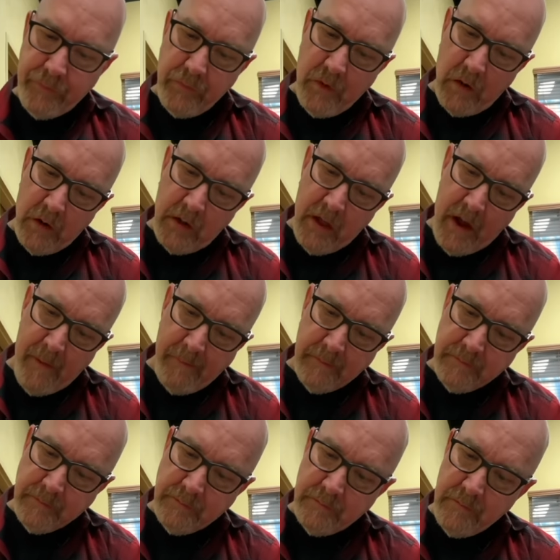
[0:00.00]
Look at that.
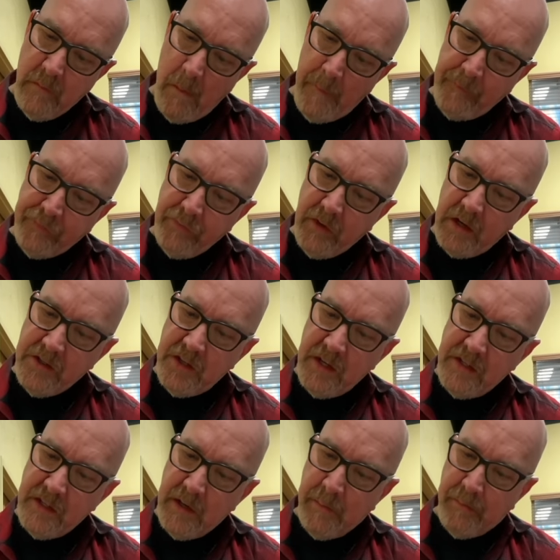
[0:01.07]

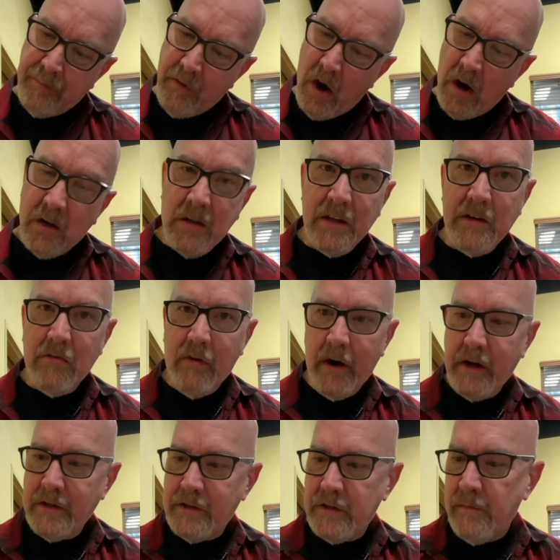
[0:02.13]
Cheesy broccoli
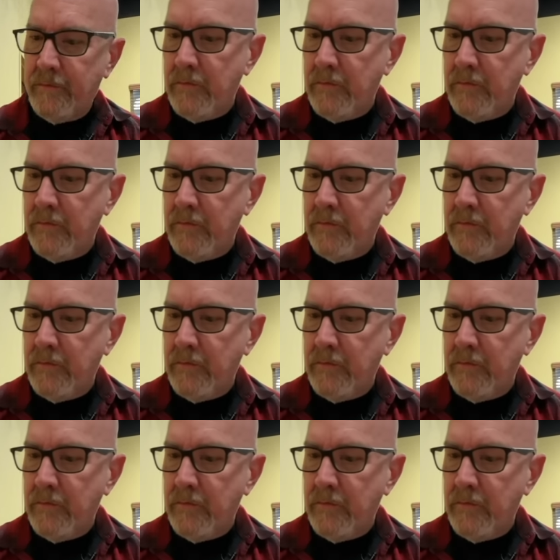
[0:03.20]
rice.